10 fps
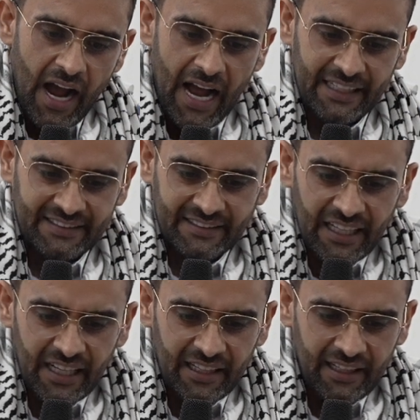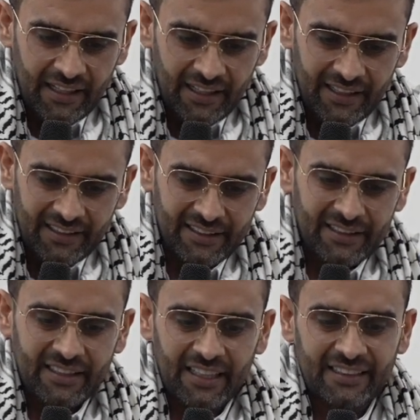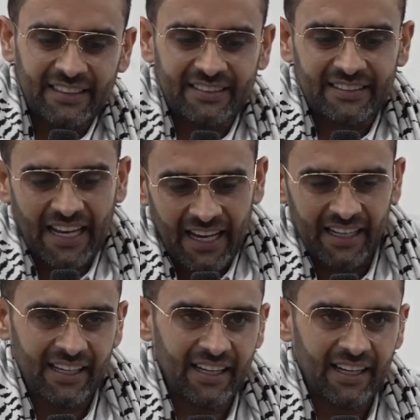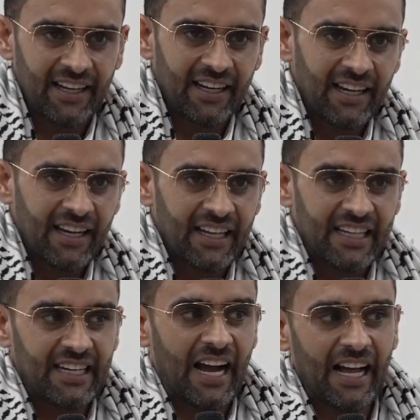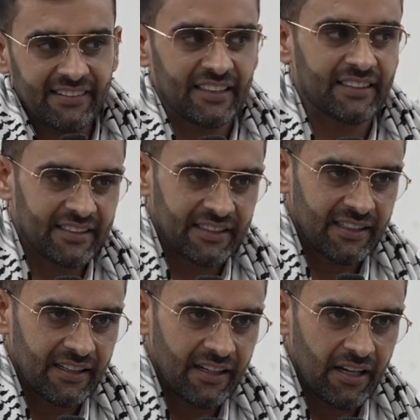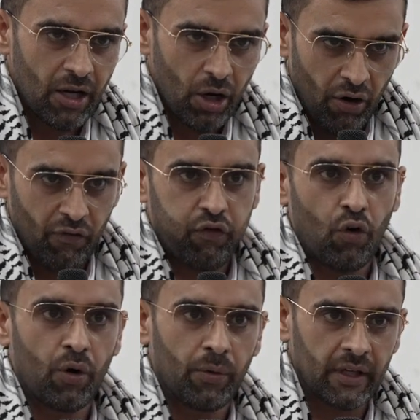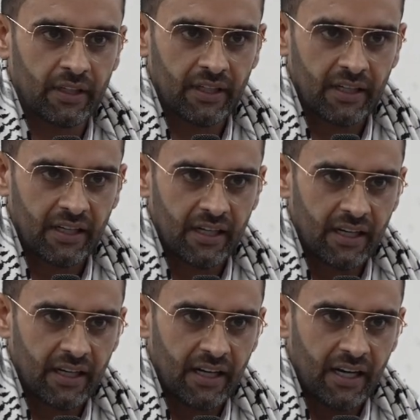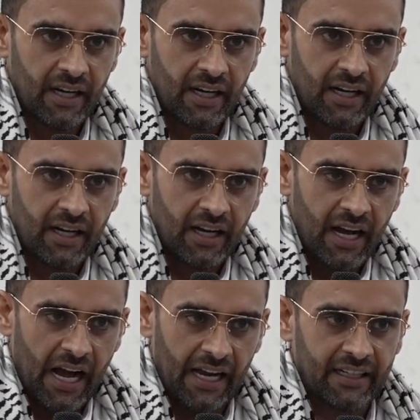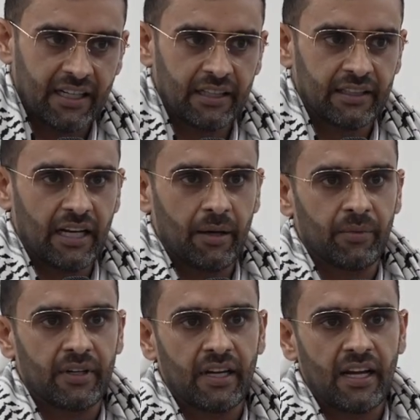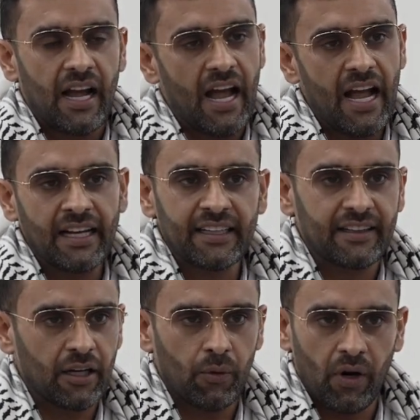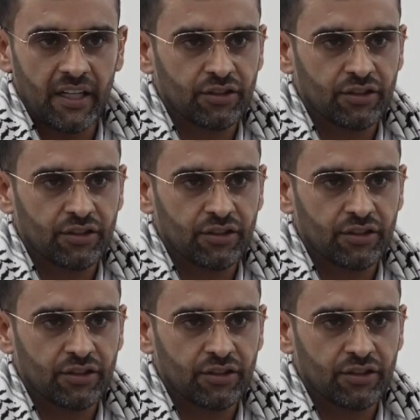And still, till this day, he hasn't come forward and condemned anything what